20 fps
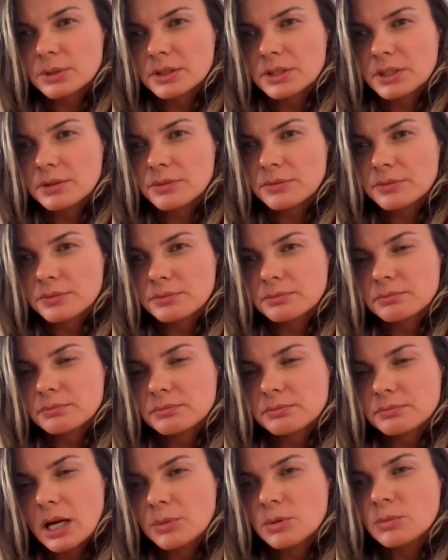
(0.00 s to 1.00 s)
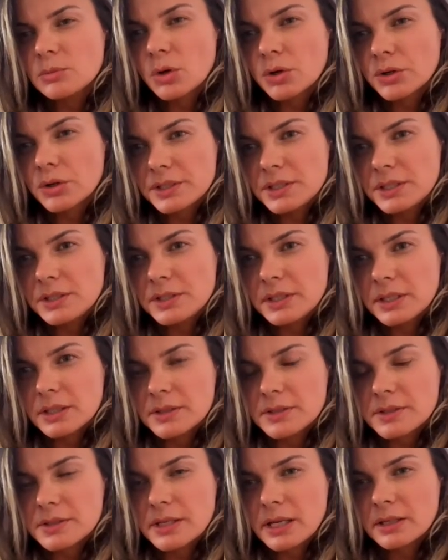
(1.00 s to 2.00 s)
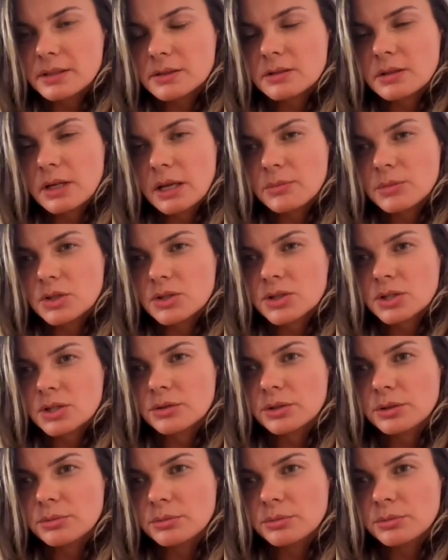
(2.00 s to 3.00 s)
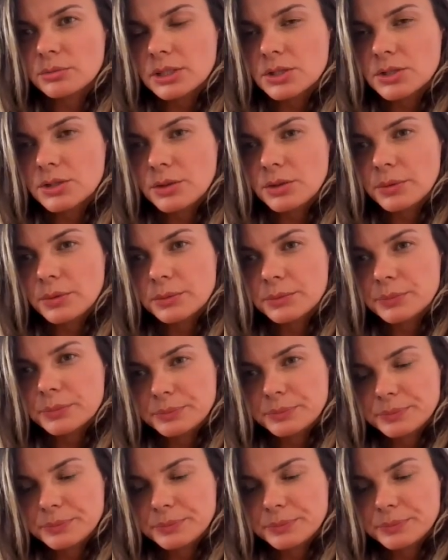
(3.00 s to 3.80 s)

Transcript: will need, more details that MHRA will issue.